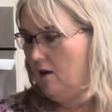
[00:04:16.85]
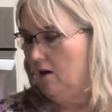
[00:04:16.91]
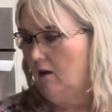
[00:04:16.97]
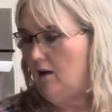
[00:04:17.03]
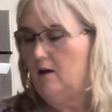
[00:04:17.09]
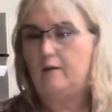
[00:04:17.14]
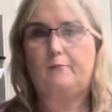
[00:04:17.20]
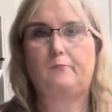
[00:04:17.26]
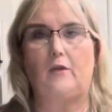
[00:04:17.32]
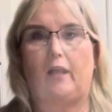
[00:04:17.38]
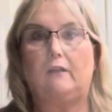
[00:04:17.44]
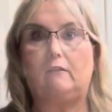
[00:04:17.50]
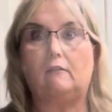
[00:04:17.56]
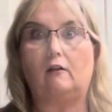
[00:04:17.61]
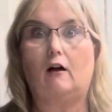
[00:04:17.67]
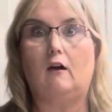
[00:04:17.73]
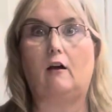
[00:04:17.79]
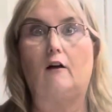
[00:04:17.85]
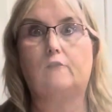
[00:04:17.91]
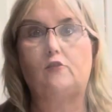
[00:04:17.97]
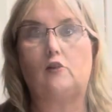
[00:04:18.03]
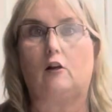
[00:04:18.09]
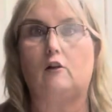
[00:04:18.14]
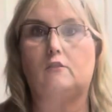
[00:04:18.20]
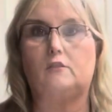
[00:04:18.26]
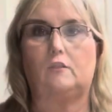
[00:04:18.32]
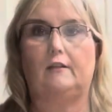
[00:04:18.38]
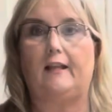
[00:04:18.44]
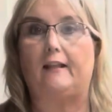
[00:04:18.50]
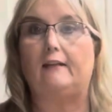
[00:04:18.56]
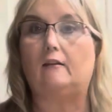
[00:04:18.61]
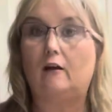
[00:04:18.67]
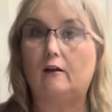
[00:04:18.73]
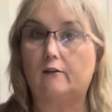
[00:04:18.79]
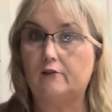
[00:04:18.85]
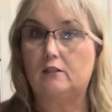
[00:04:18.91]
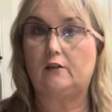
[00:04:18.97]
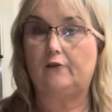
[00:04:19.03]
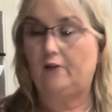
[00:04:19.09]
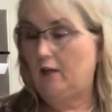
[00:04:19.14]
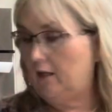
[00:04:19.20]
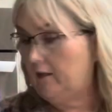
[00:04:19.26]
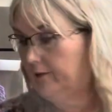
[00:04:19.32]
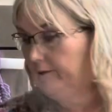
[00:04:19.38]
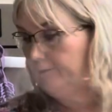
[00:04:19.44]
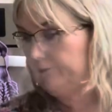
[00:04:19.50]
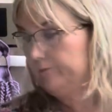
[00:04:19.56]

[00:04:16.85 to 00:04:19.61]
But I love Charleston. I love Savannah.